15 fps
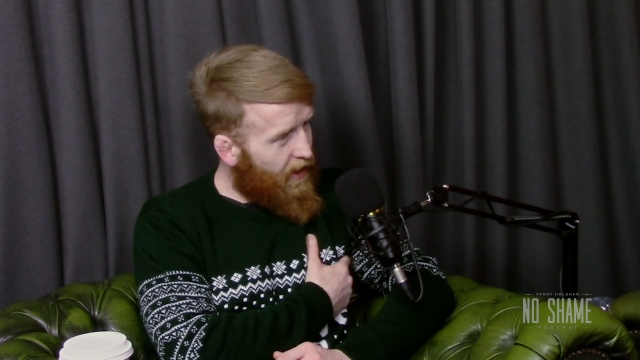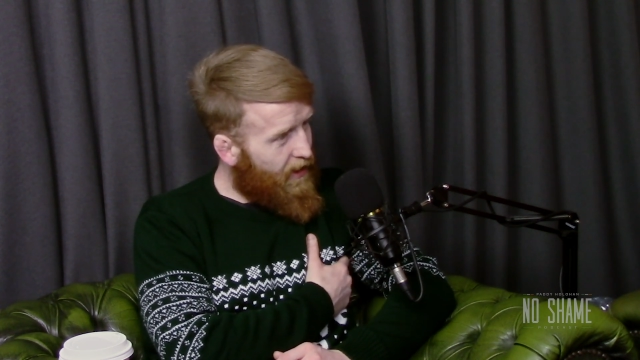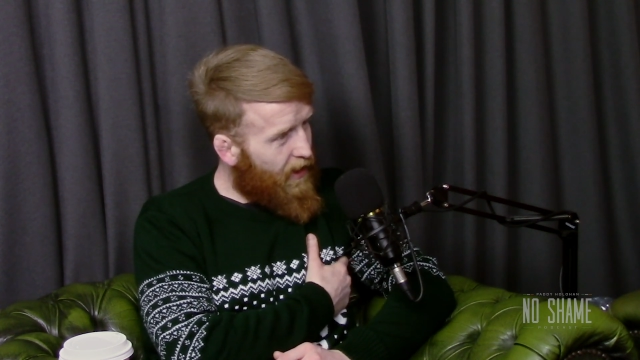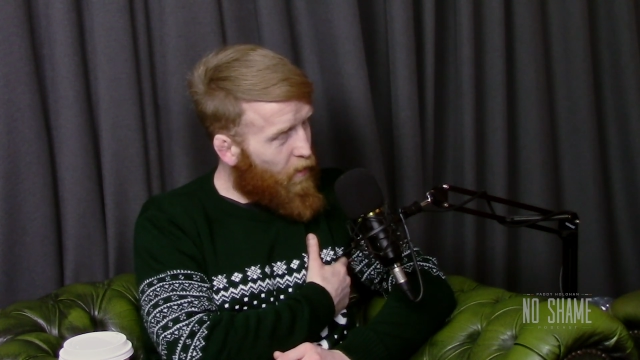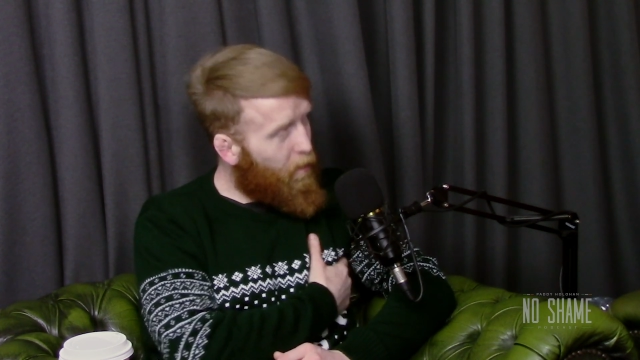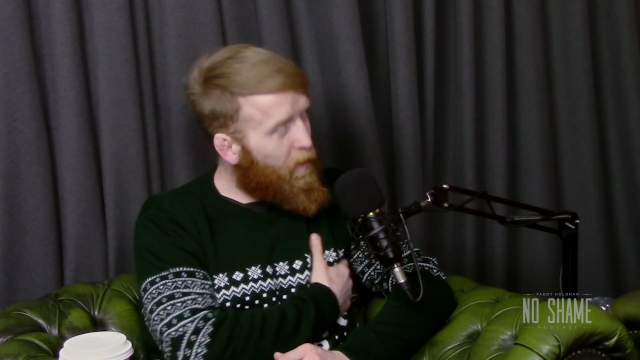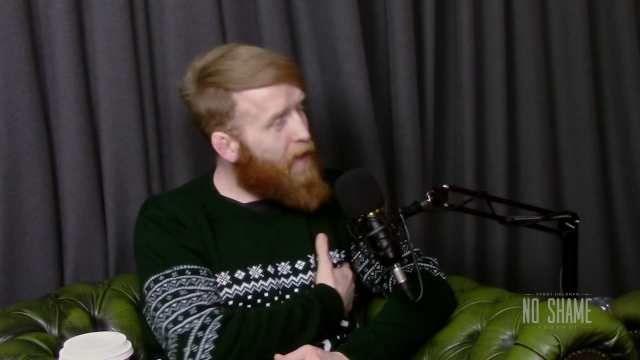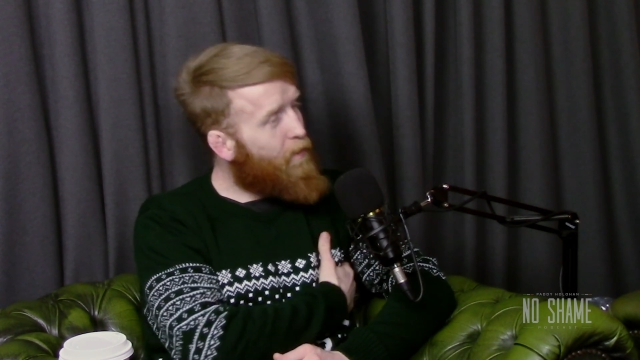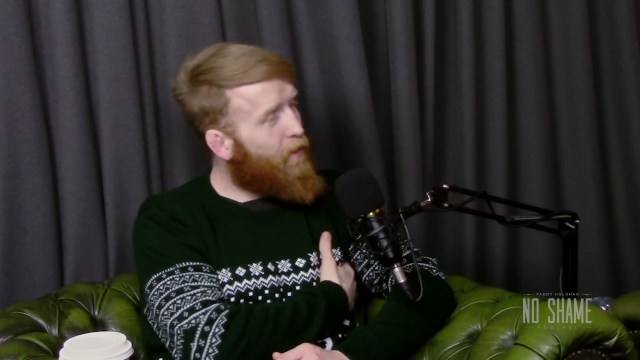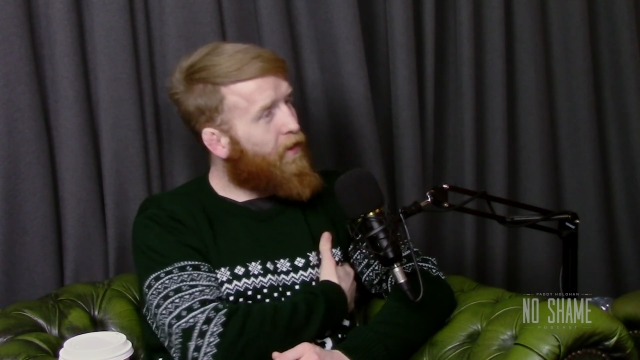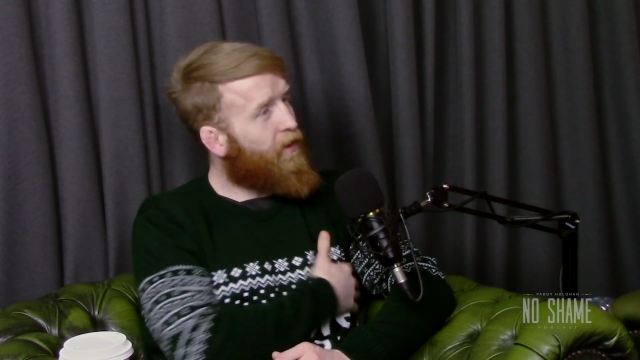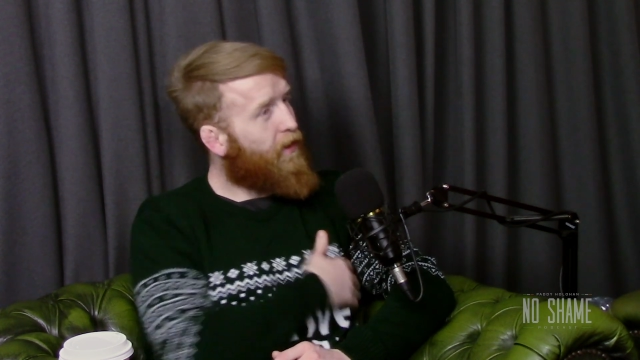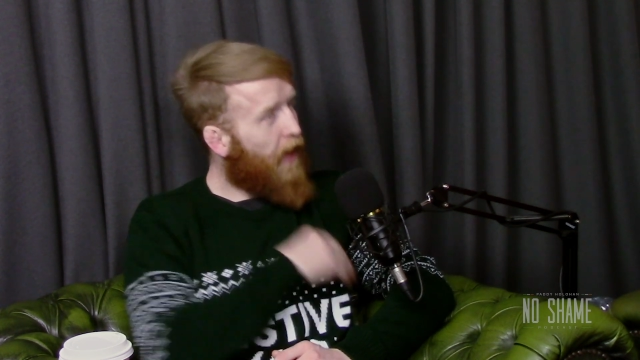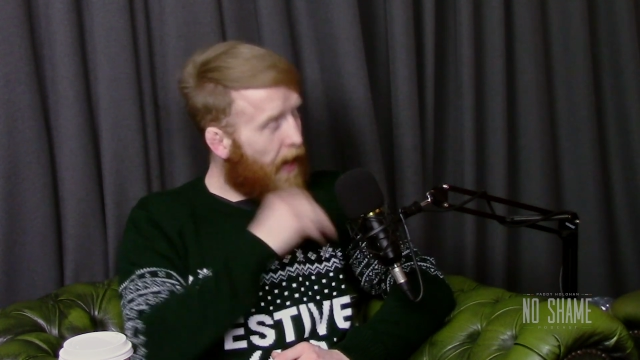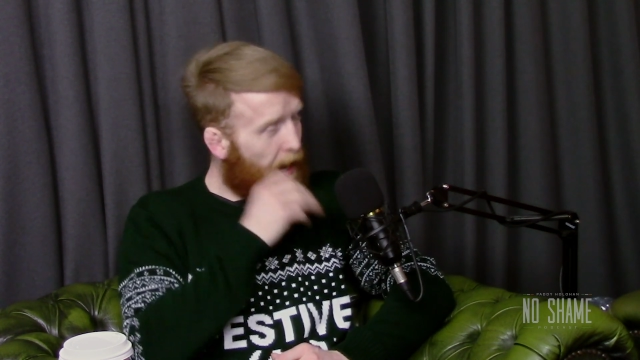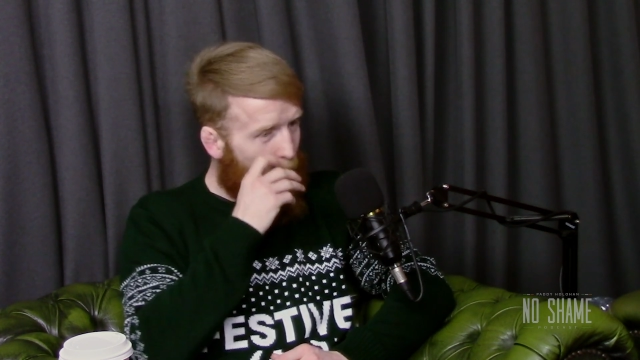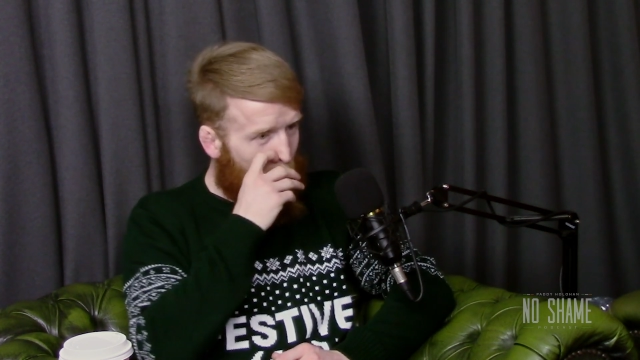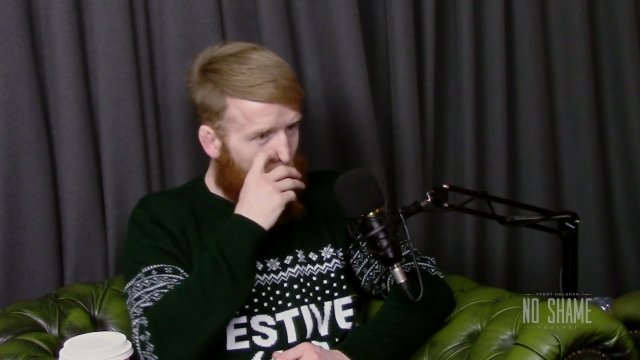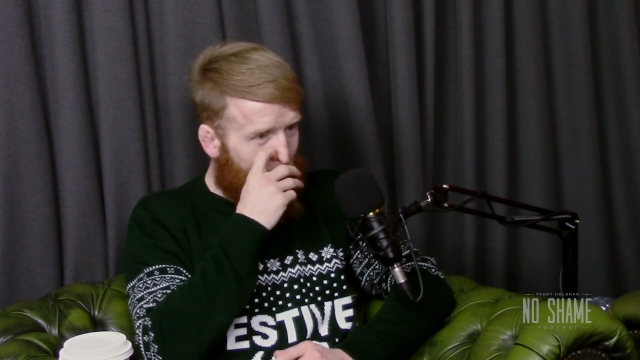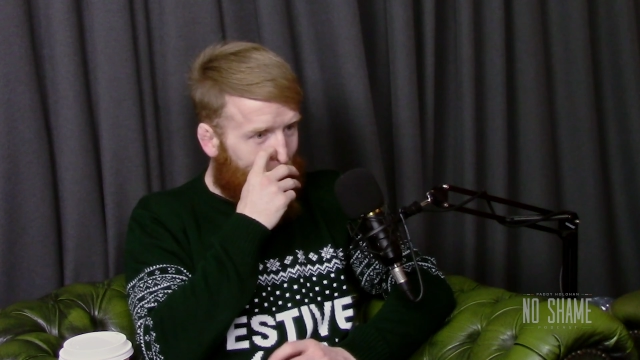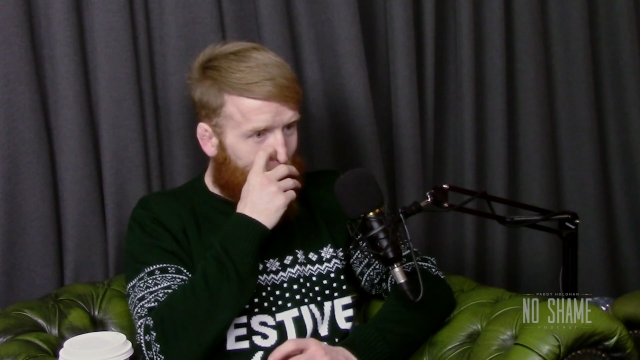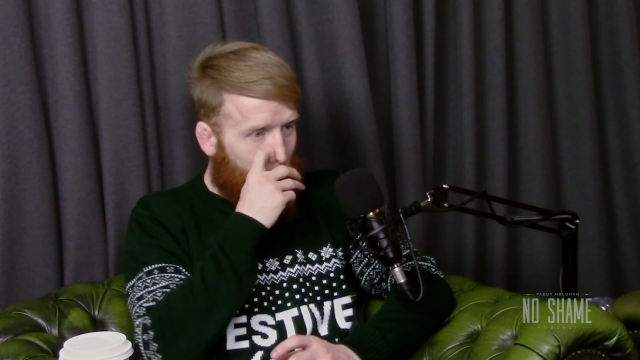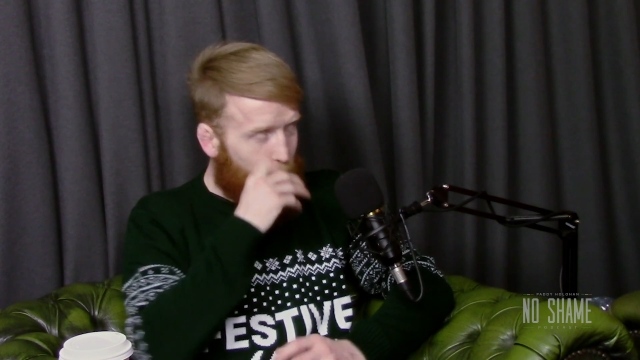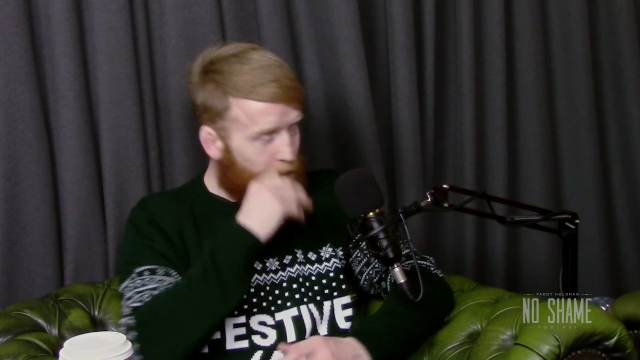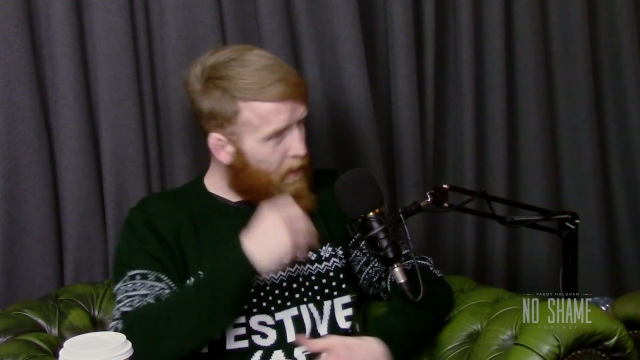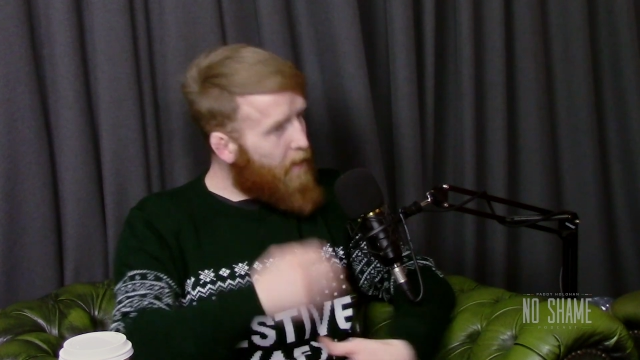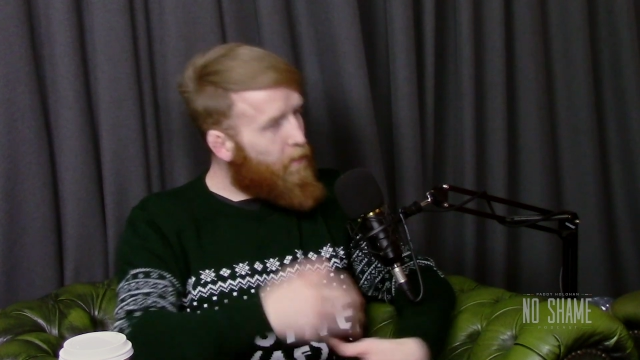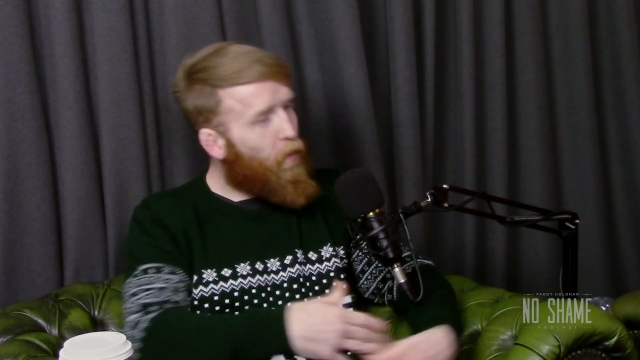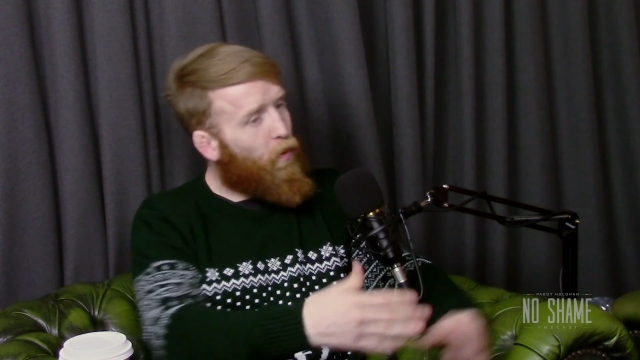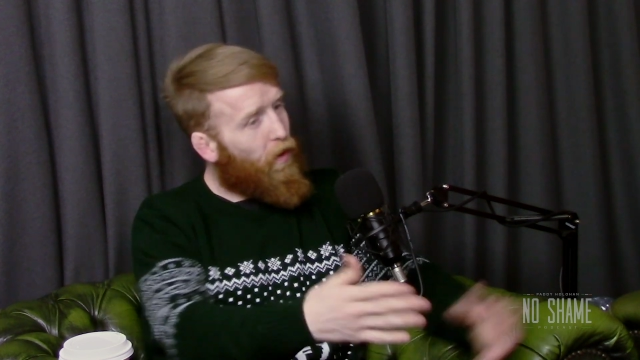He did with people, because
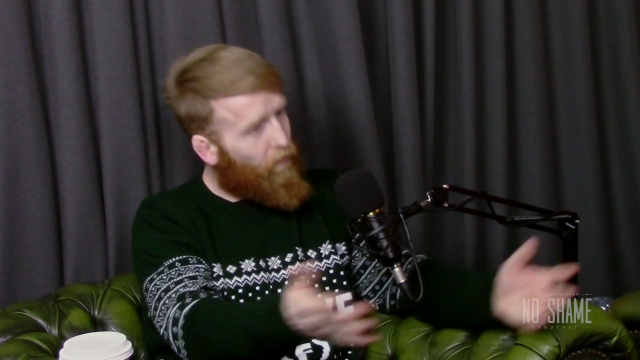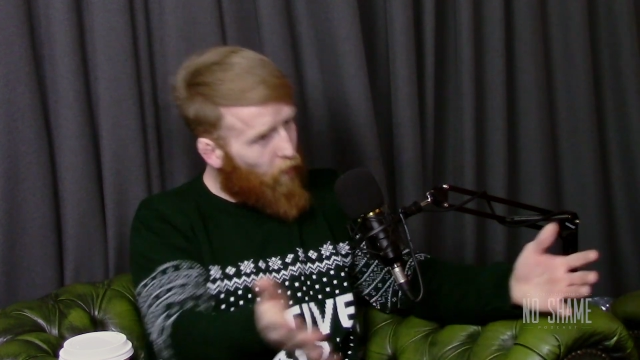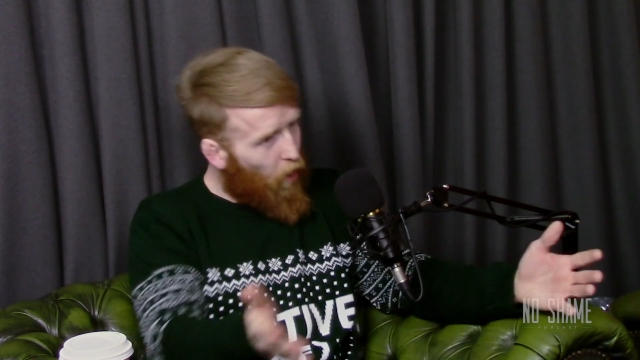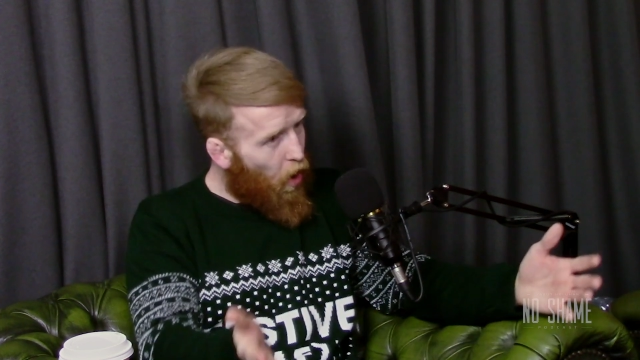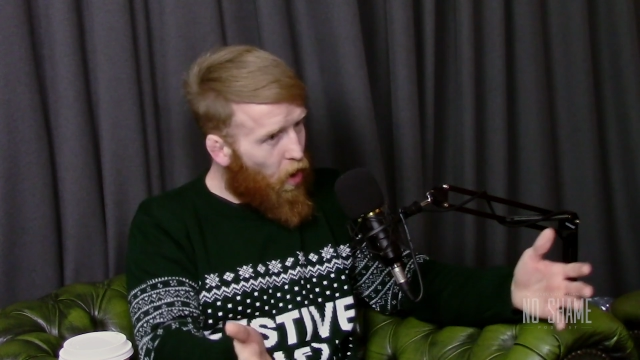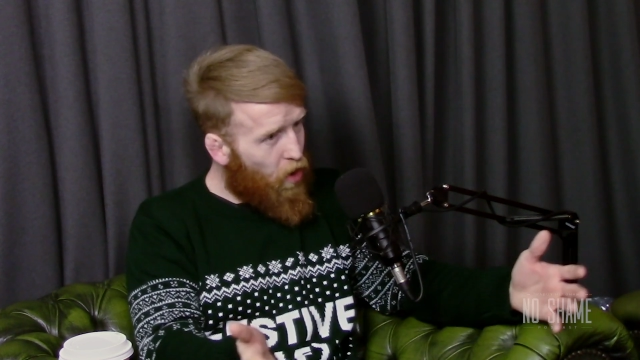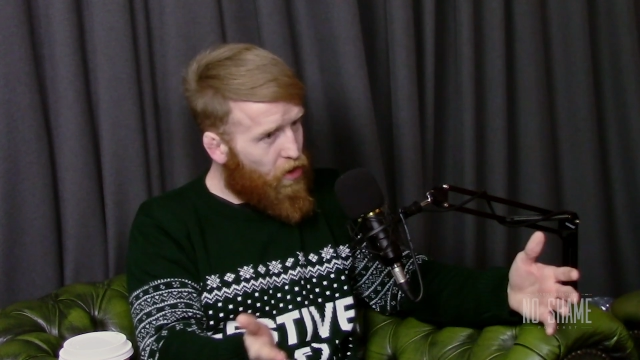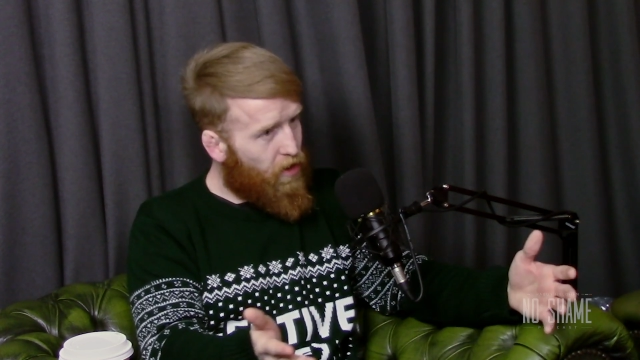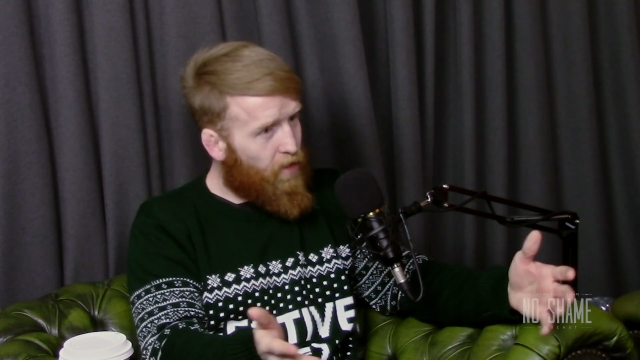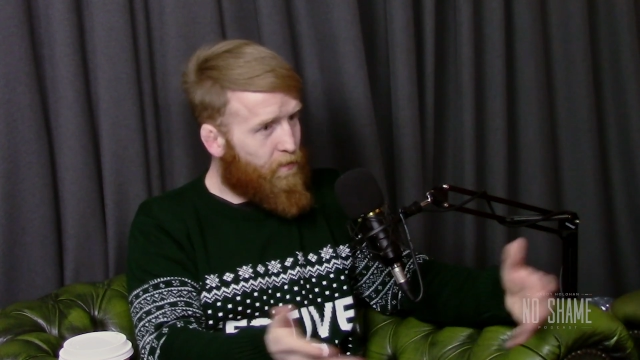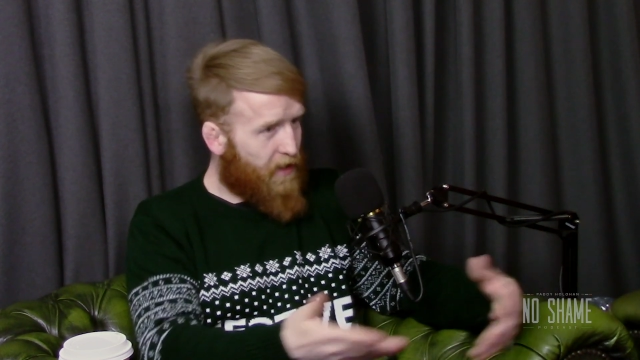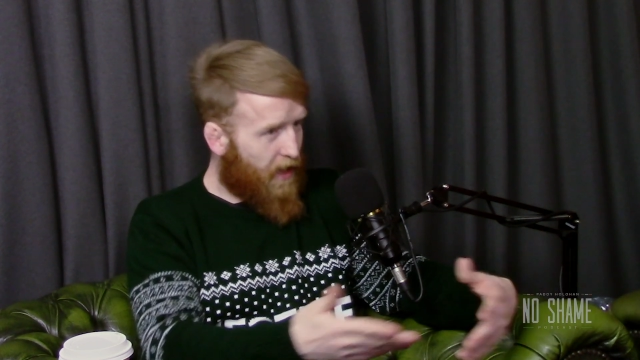people will have lost